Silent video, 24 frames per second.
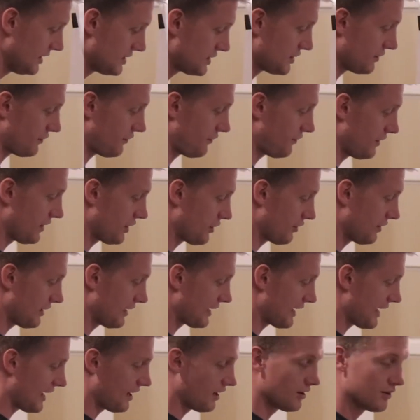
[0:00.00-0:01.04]
to
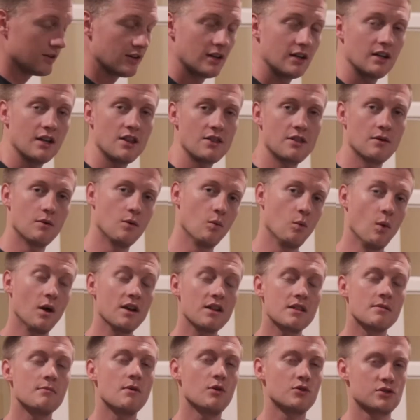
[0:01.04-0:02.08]
figuring out one
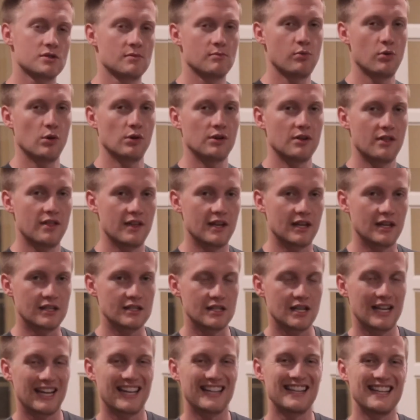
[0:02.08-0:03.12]
of the most important things,
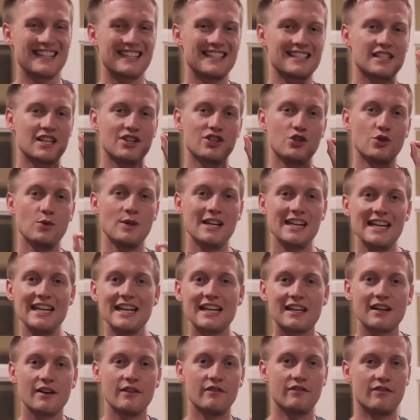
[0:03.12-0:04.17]
and this is the
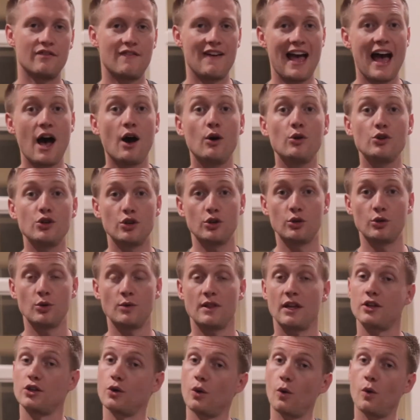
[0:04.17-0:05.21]
unique value
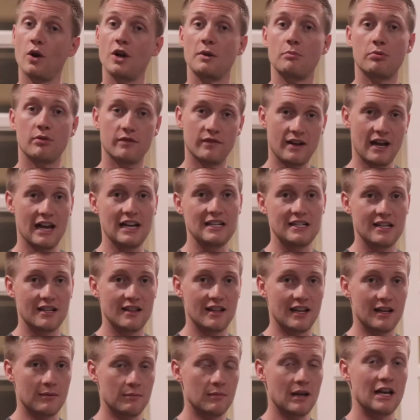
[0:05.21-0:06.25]
that you're going to provide to
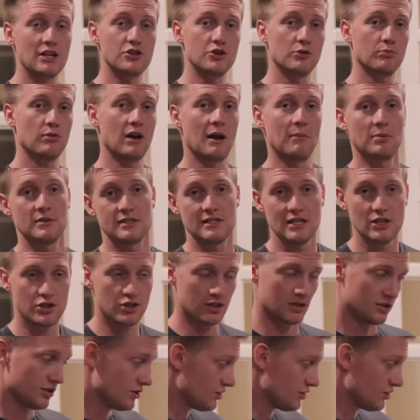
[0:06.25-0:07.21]
them as your proposition.